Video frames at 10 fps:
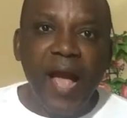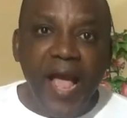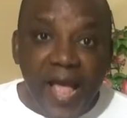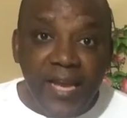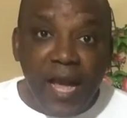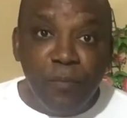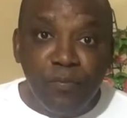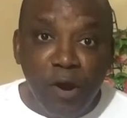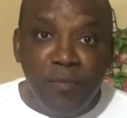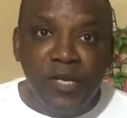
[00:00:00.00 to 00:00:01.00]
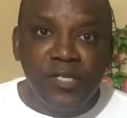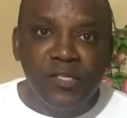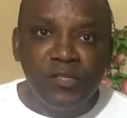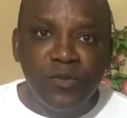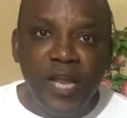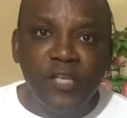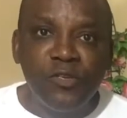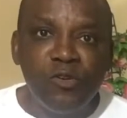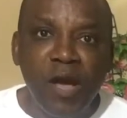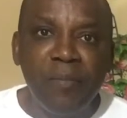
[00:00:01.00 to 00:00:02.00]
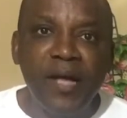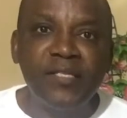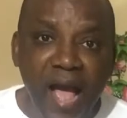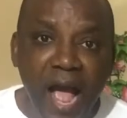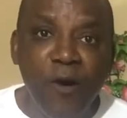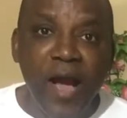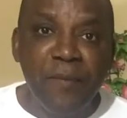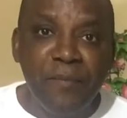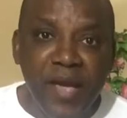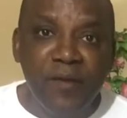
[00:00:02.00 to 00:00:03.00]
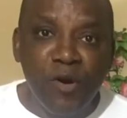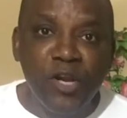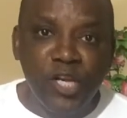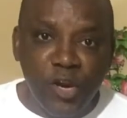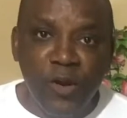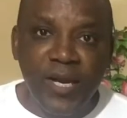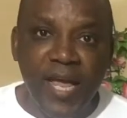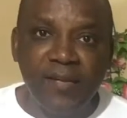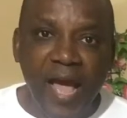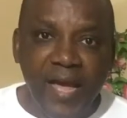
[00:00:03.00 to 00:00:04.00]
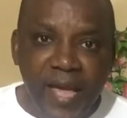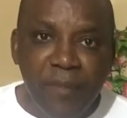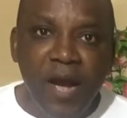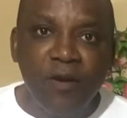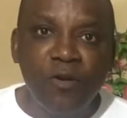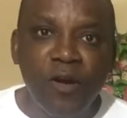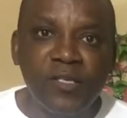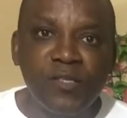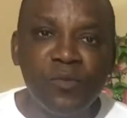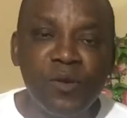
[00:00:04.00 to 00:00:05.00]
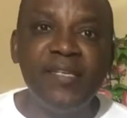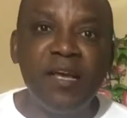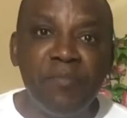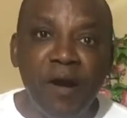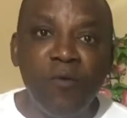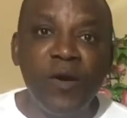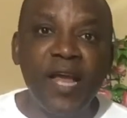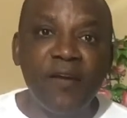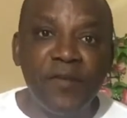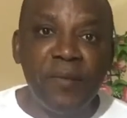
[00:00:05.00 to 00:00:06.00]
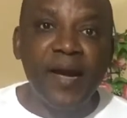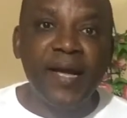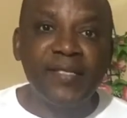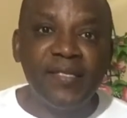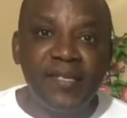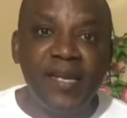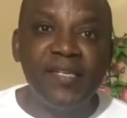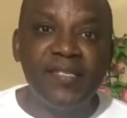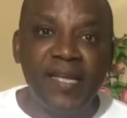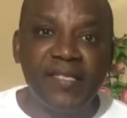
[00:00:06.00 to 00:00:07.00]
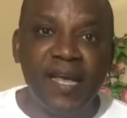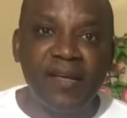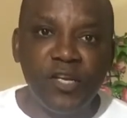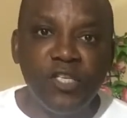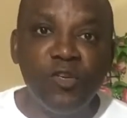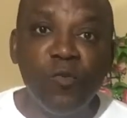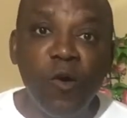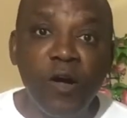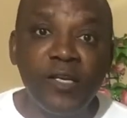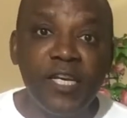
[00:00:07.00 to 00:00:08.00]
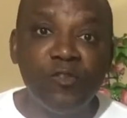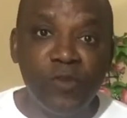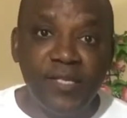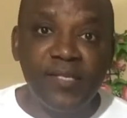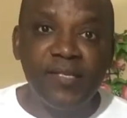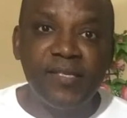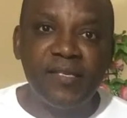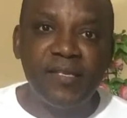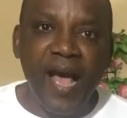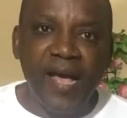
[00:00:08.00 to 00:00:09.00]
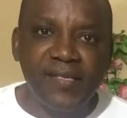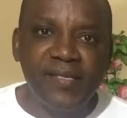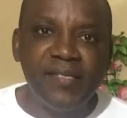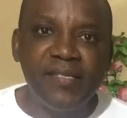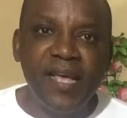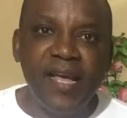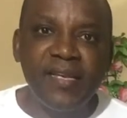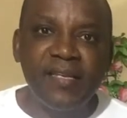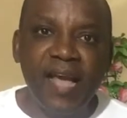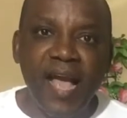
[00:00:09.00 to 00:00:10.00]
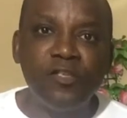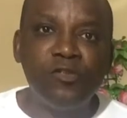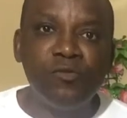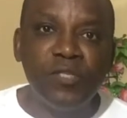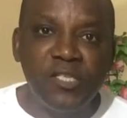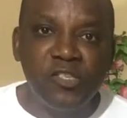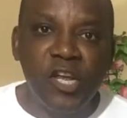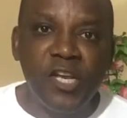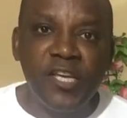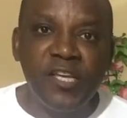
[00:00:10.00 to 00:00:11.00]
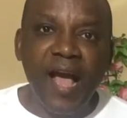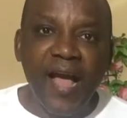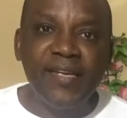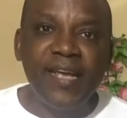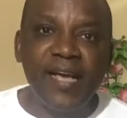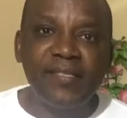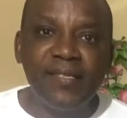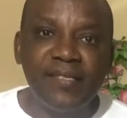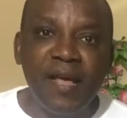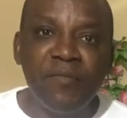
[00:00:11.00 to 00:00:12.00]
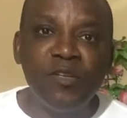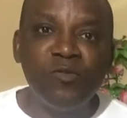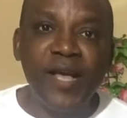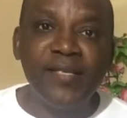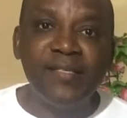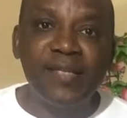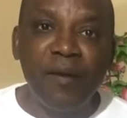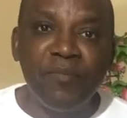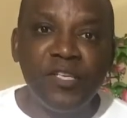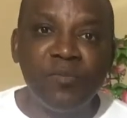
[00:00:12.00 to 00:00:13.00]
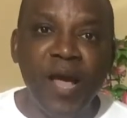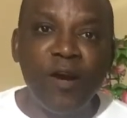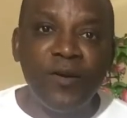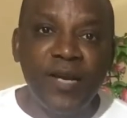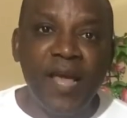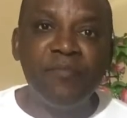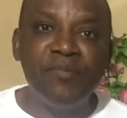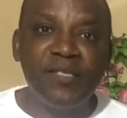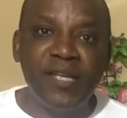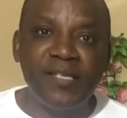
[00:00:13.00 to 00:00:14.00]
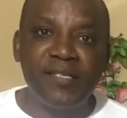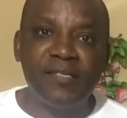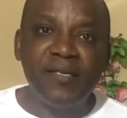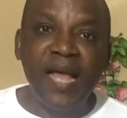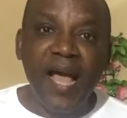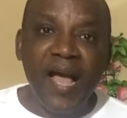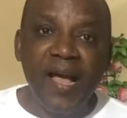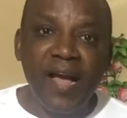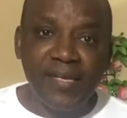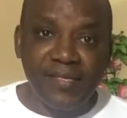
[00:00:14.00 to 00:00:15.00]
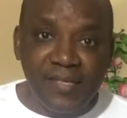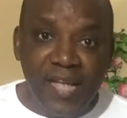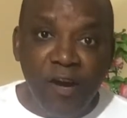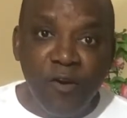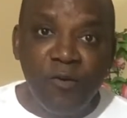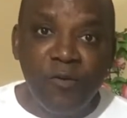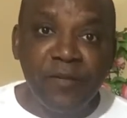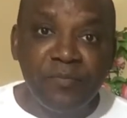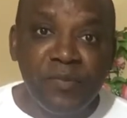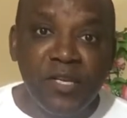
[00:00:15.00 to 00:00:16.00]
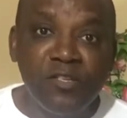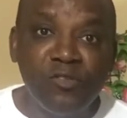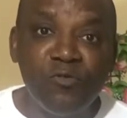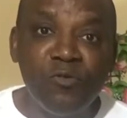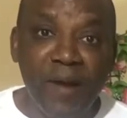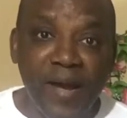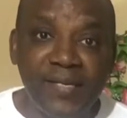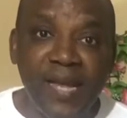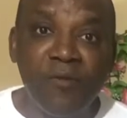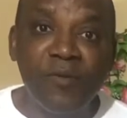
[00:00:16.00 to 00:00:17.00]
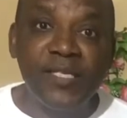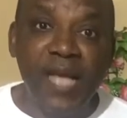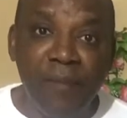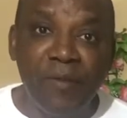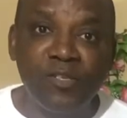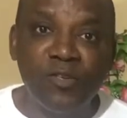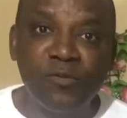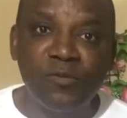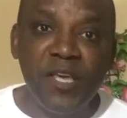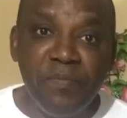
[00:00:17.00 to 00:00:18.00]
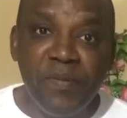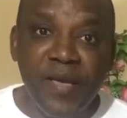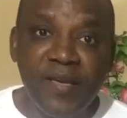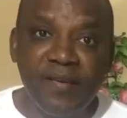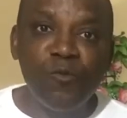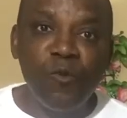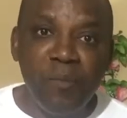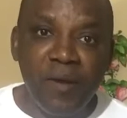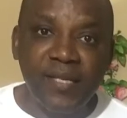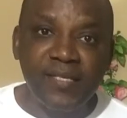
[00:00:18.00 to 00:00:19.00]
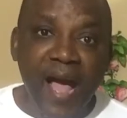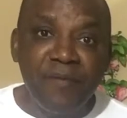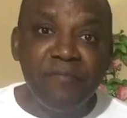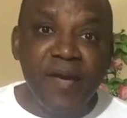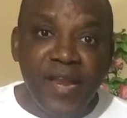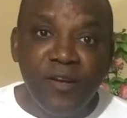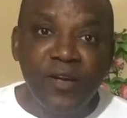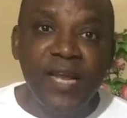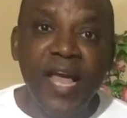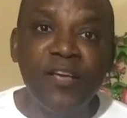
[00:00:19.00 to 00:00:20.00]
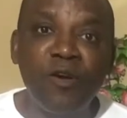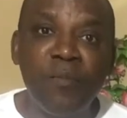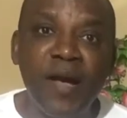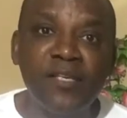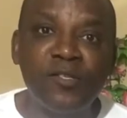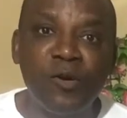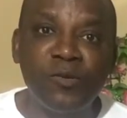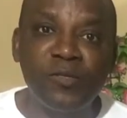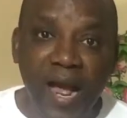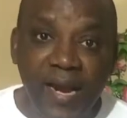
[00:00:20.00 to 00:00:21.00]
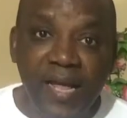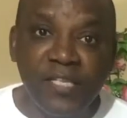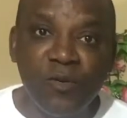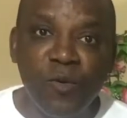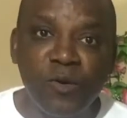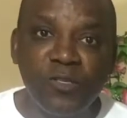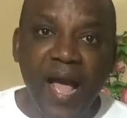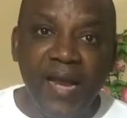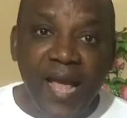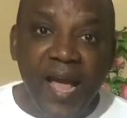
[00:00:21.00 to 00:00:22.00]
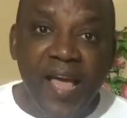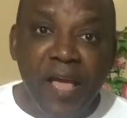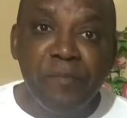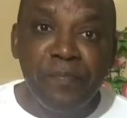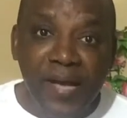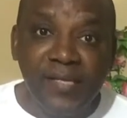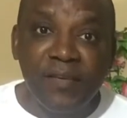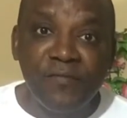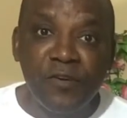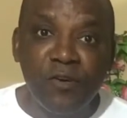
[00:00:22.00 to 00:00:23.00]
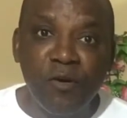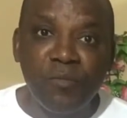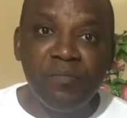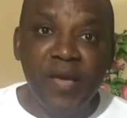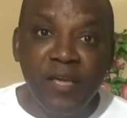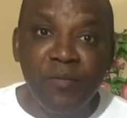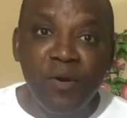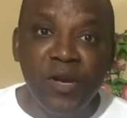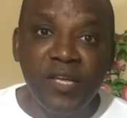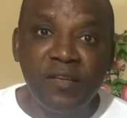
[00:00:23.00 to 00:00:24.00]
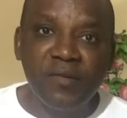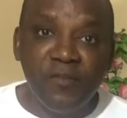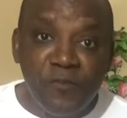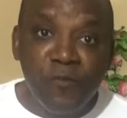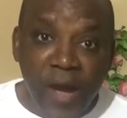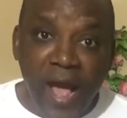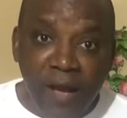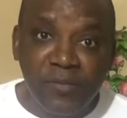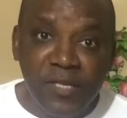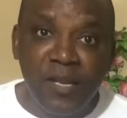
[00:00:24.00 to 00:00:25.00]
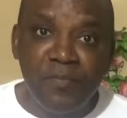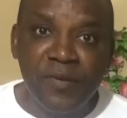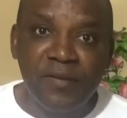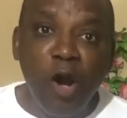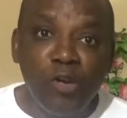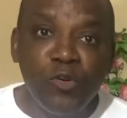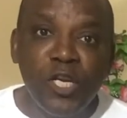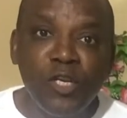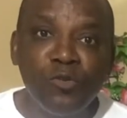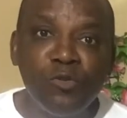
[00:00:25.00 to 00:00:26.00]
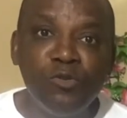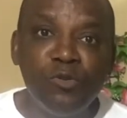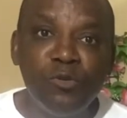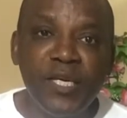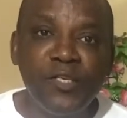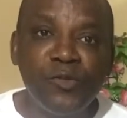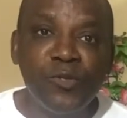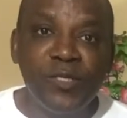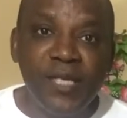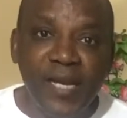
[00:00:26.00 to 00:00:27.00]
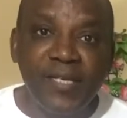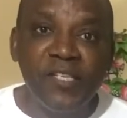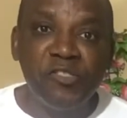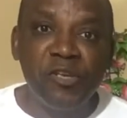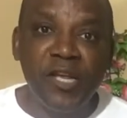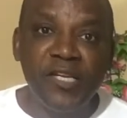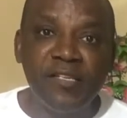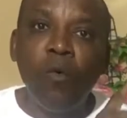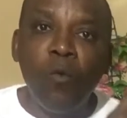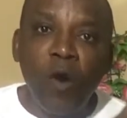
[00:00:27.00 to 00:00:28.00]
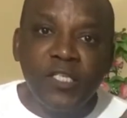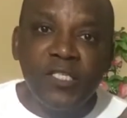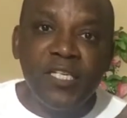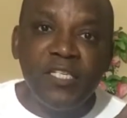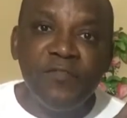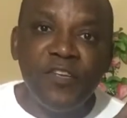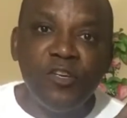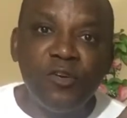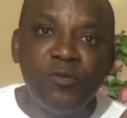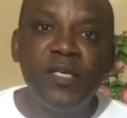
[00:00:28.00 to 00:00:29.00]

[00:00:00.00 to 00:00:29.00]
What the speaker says: I earlier promised to let you know about how I make money online. I came across the number one affiliate marketing training center in the world in 2016, and since then I took the training and they assisted me to establish my online businesses that has now helped me to partner with Amazon, eBay, Walmart, and many other e-commerce stores around the world. And I earn passive income, making money even while I'm sleeping. All you need to do is to take this training. Watch this video.